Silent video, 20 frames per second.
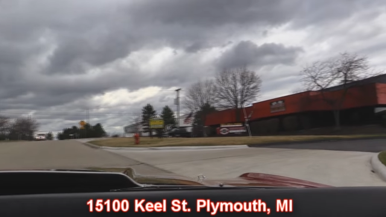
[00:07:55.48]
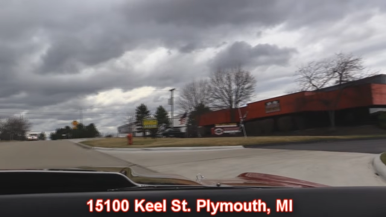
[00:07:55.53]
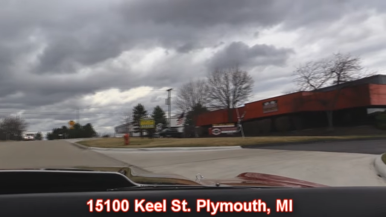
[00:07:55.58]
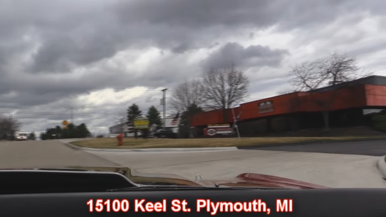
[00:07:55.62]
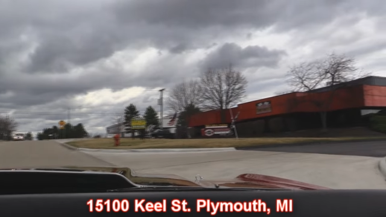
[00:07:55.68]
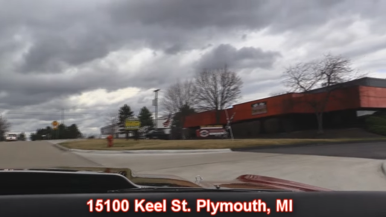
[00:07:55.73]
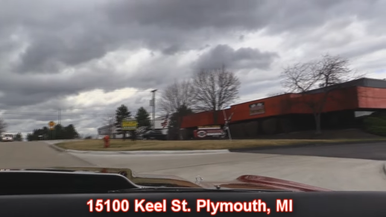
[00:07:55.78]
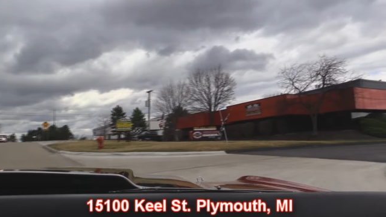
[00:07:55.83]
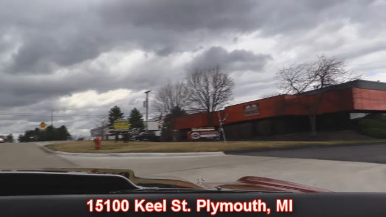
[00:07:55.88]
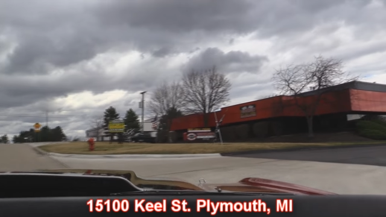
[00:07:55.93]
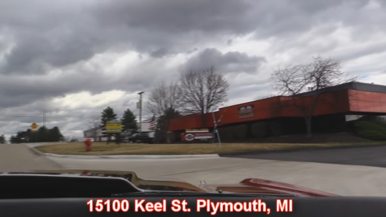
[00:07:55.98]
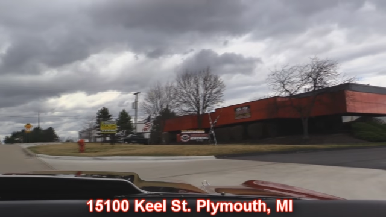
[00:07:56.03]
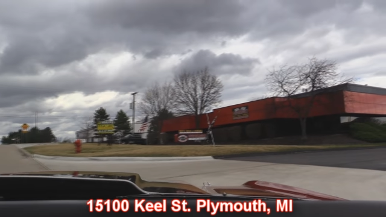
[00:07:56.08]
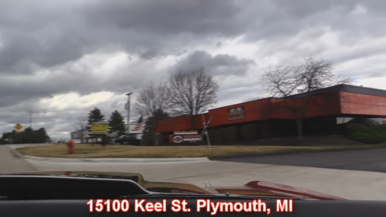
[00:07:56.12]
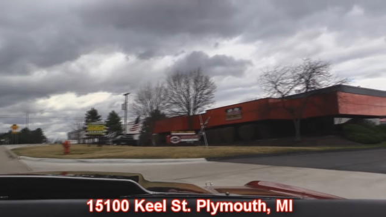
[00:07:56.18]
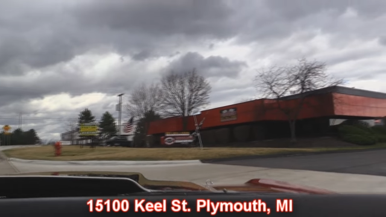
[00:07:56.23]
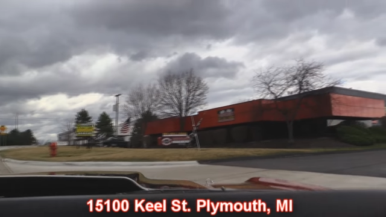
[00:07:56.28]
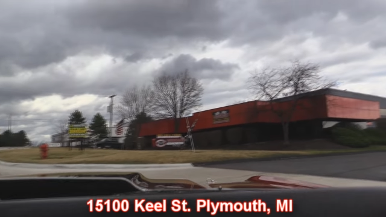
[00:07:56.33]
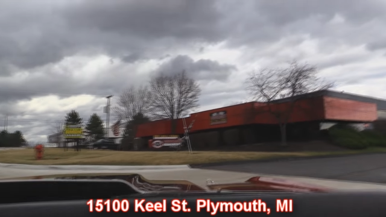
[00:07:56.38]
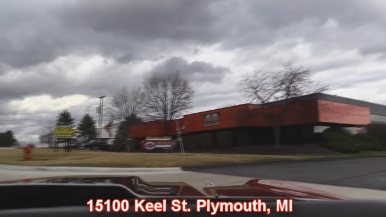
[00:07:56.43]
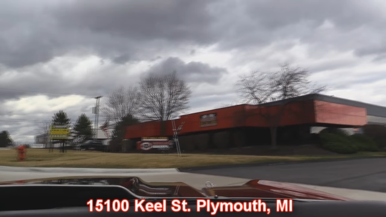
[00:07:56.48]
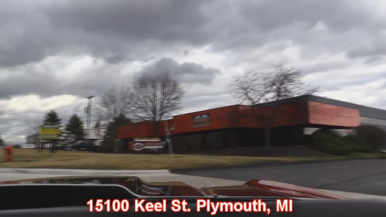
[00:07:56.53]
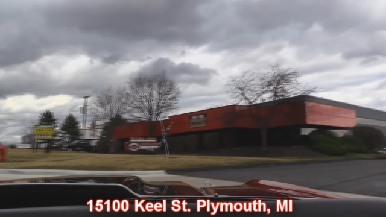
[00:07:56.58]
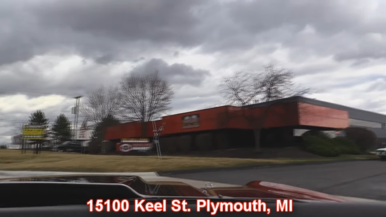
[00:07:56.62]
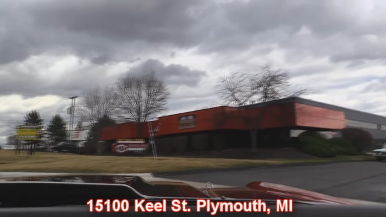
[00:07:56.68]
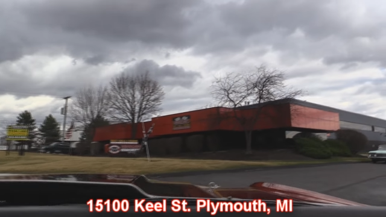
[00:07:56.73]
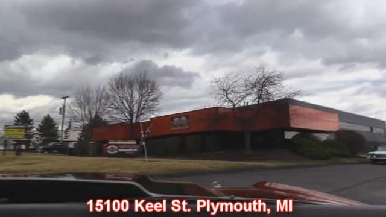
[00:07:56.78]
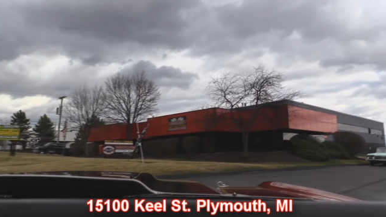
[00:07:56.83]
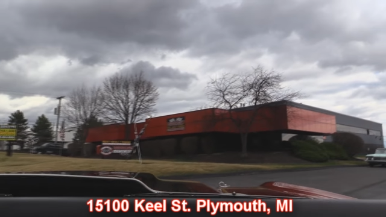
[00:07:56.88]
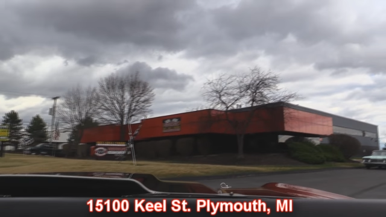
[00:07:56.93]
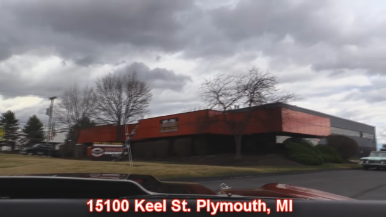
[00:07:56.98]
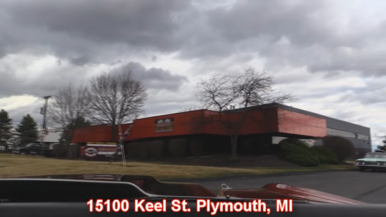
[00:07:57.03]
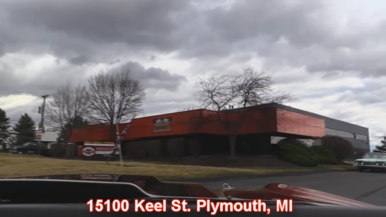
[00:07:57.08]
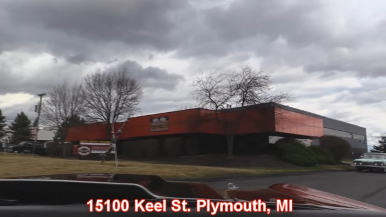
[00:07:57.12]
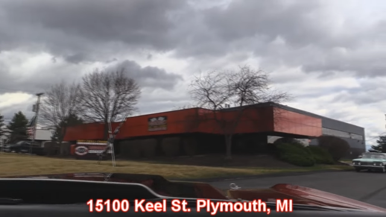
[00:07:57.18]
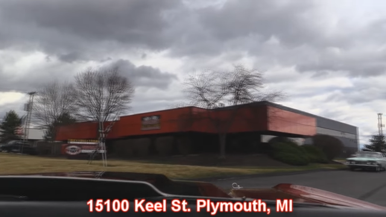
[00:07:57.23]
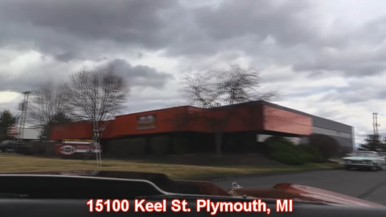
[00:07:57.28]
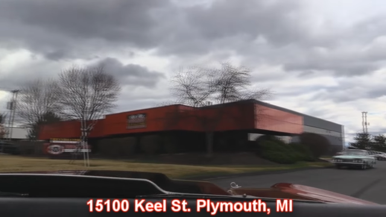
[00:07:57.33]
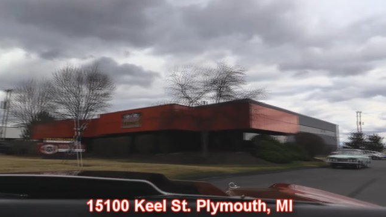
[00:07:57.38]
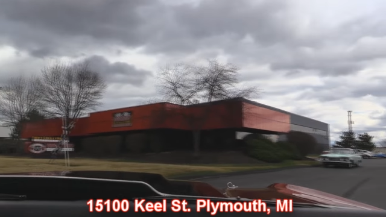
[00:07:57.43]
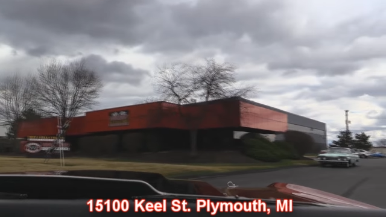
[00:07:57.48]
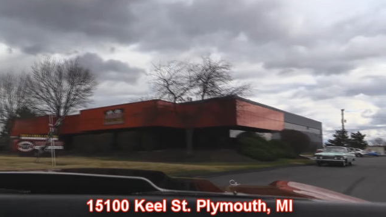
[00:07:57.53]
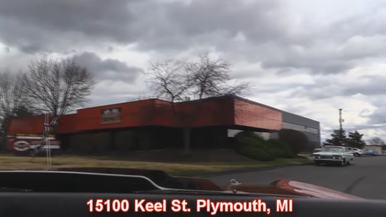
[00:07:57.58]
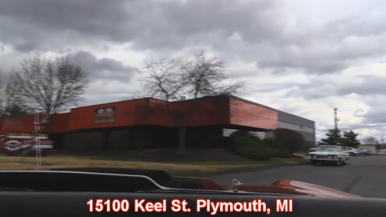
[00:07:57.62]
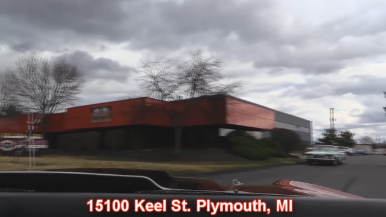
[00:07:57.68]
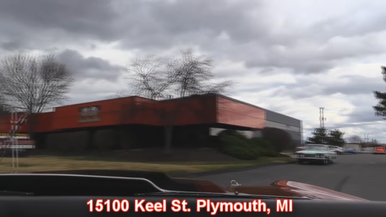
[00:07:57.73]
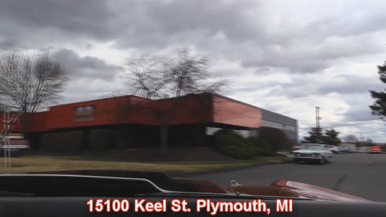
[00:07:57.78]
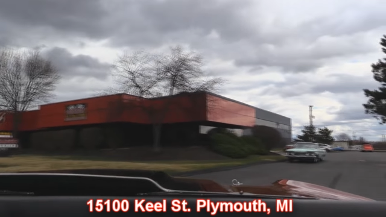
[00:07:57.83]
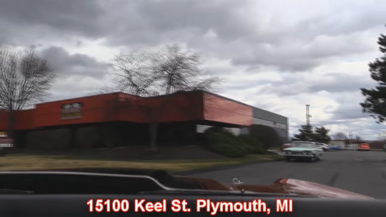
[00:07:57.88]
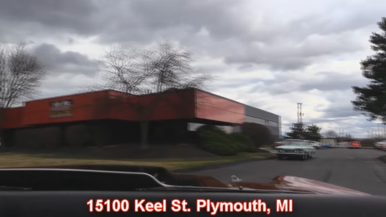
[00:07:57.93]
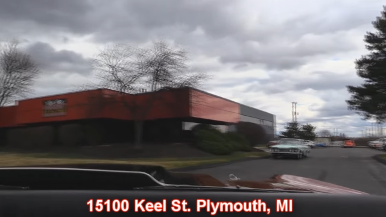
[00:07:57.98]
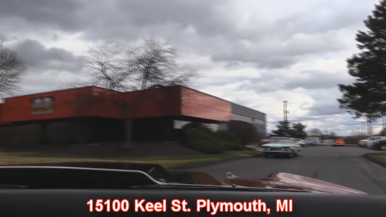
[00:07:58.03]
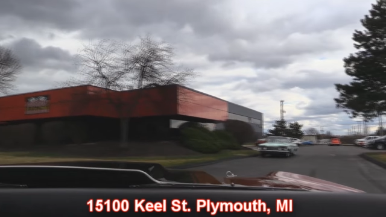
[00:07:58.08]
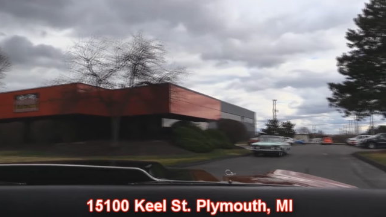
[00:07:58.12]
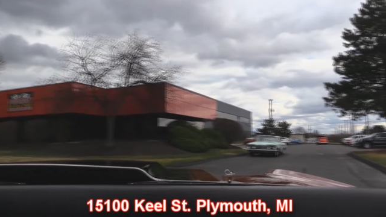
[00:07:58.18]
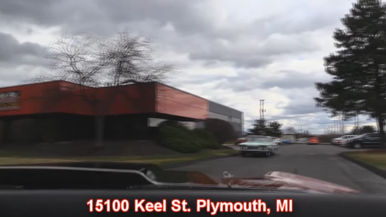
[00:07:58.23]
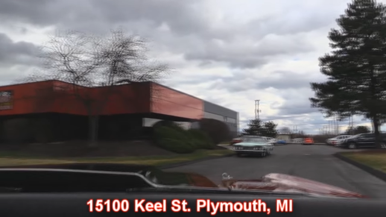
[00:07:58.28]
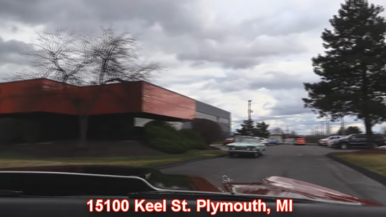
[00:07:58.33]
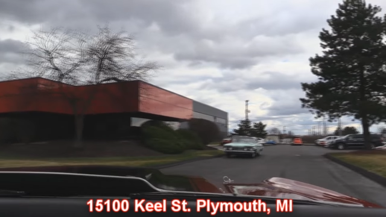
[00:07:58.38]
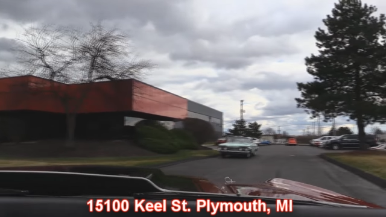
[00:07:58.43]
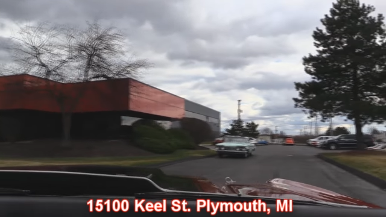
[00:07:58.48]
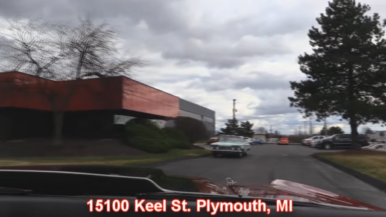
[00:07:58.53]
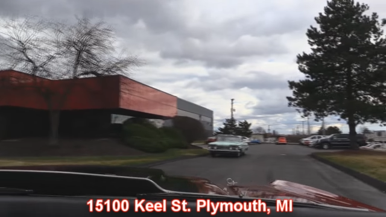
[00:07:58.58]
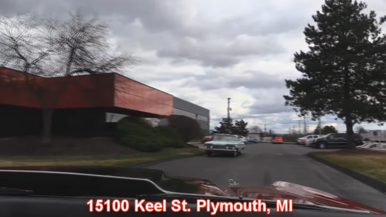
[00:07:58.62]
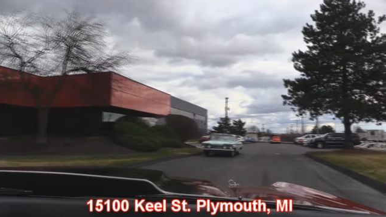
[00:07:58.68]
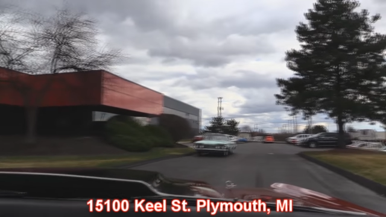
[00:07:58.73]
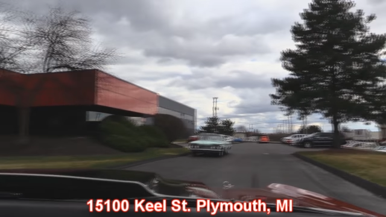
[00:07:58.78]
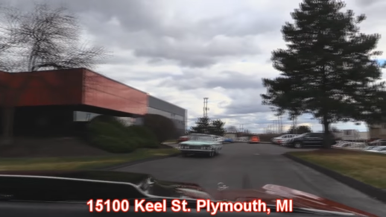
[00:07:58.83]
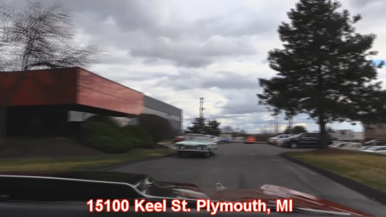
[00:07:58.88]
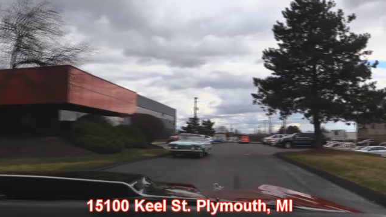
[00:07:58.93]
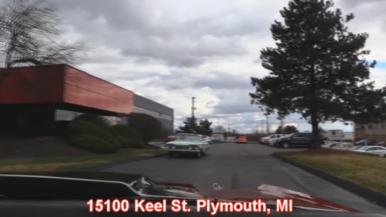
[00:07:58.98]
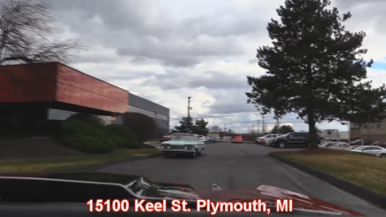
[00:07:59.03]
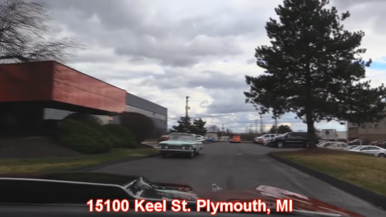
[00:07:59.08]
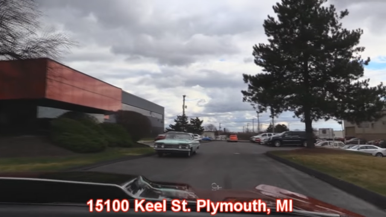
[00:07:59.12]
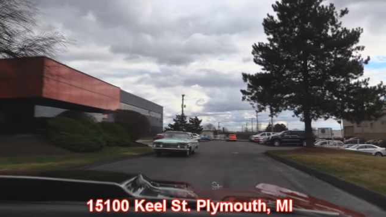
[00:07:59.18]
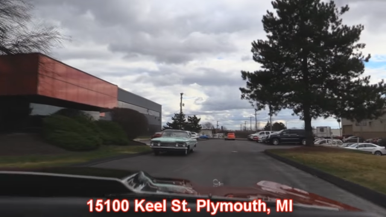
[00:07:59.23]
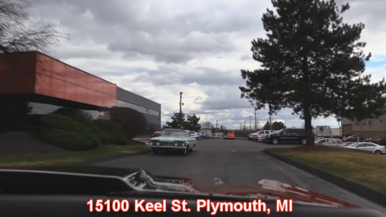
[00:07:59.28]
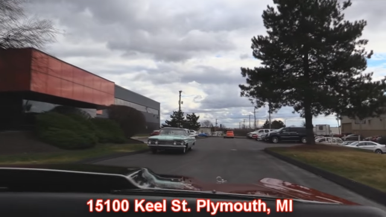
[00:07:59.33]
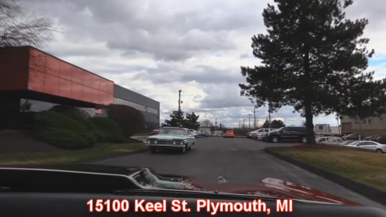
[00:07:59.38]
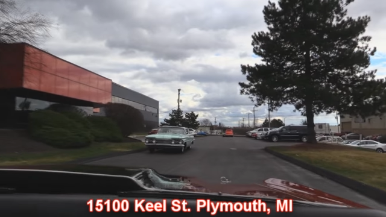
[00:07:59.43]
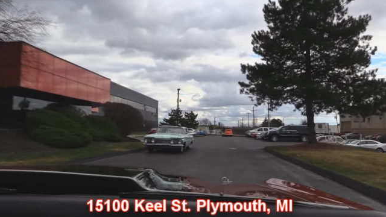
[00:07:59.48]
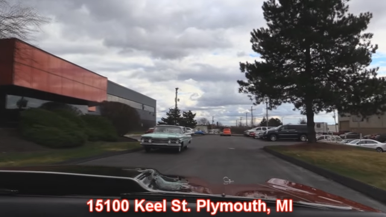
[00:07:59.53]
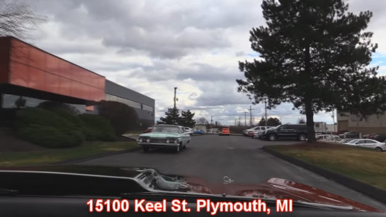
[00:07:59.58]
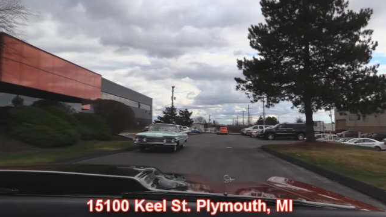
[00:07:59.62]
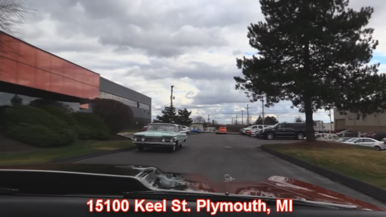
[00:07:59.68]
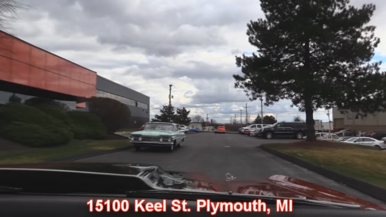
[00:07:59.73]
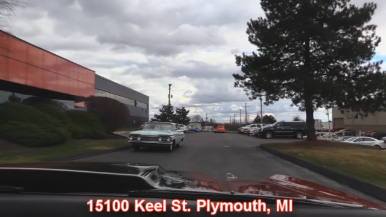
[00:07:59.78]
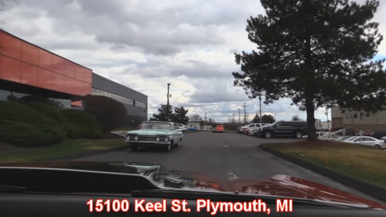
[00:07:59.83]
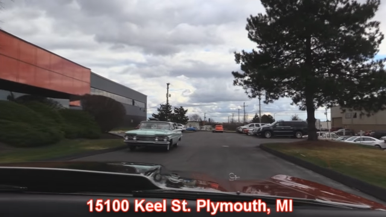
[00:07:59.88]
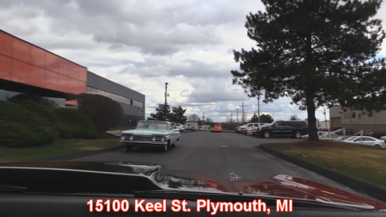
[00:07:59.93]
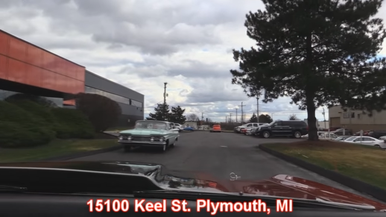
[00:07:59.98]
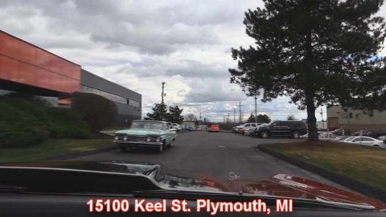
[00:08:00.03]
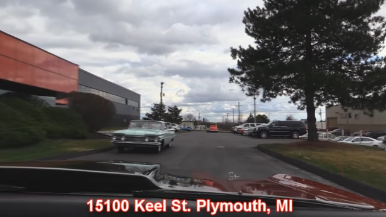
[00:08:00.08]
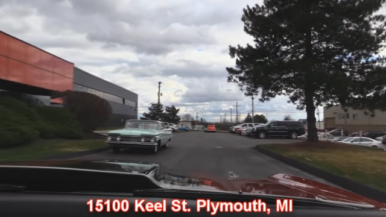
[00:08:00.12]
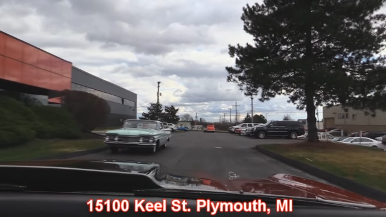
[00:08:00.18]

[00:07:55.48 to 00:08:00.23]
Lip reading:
(no speaker visible)